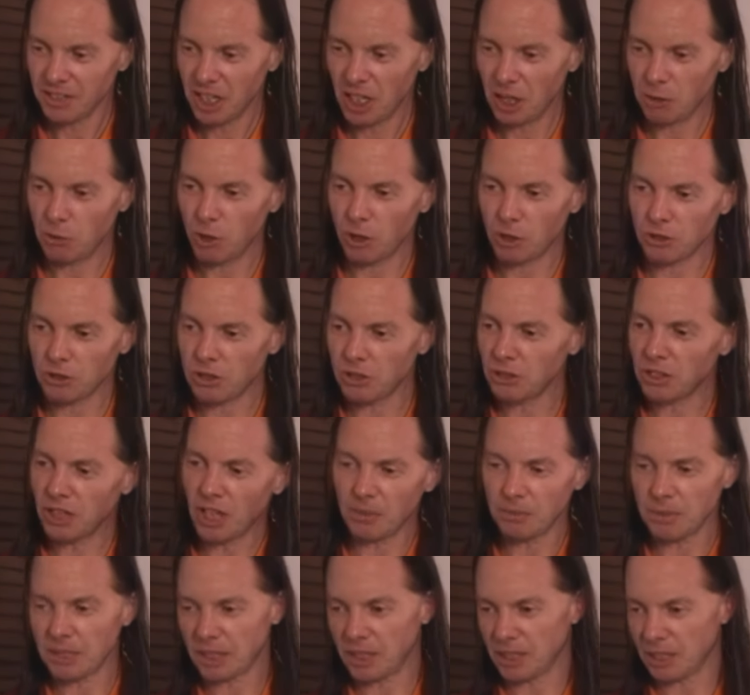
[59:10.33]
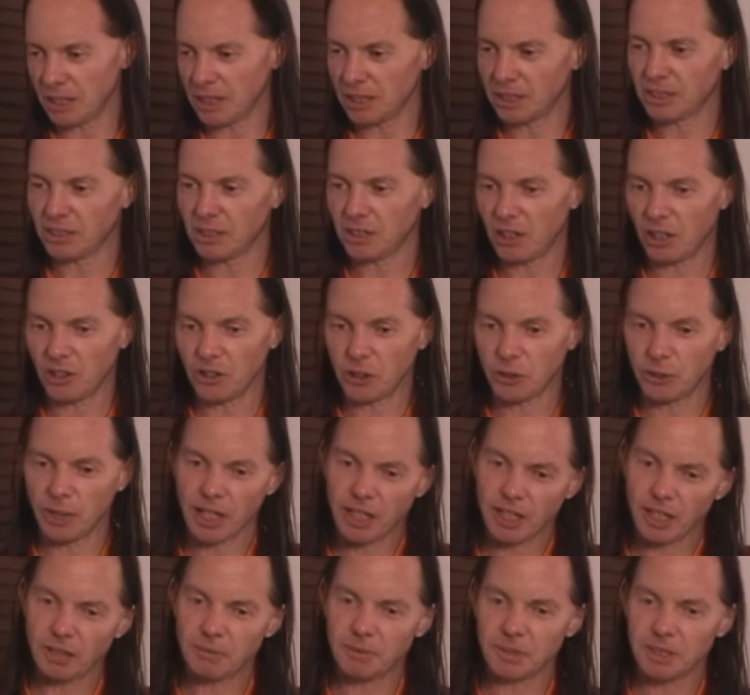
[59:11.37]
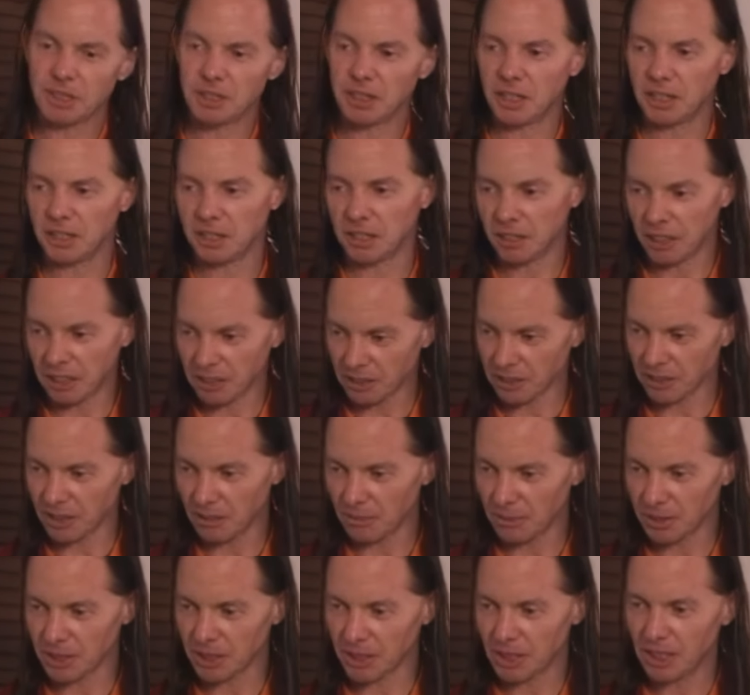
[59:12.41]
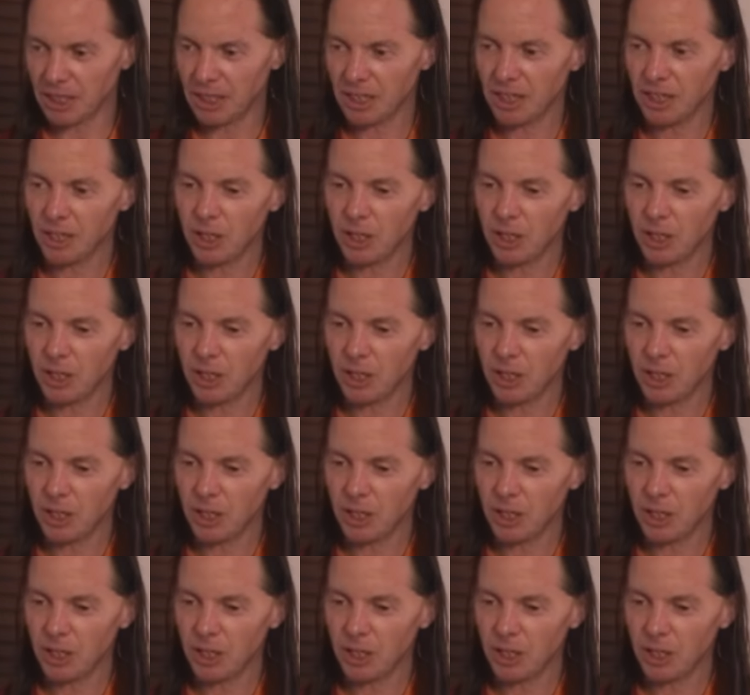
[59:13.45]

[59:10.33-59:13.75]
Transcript: He wrote two commentaries called the Great Commentary and the Lesser Commentary.